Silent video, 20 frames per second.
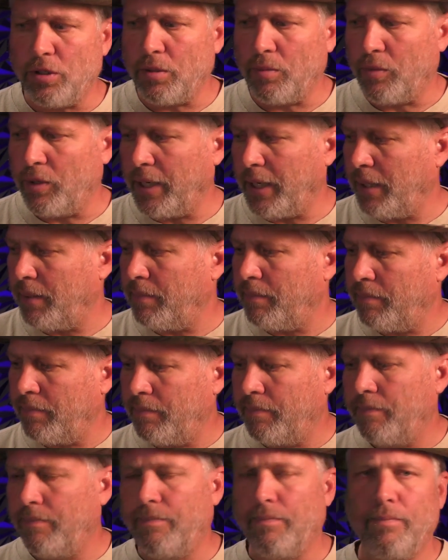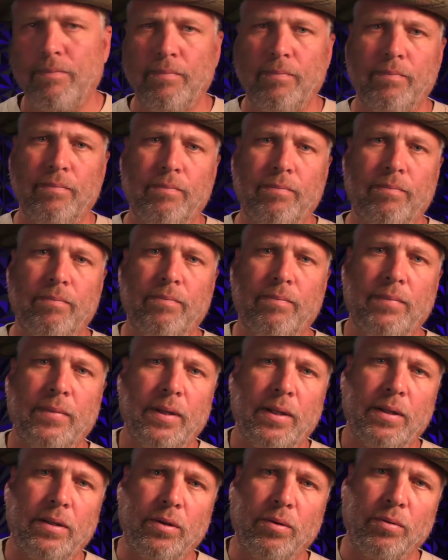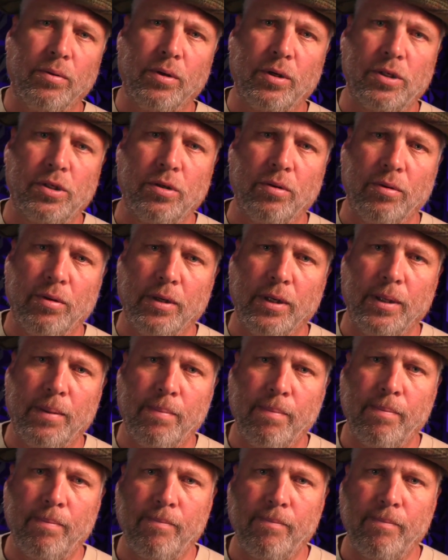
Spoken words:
some weight. Don't look so good.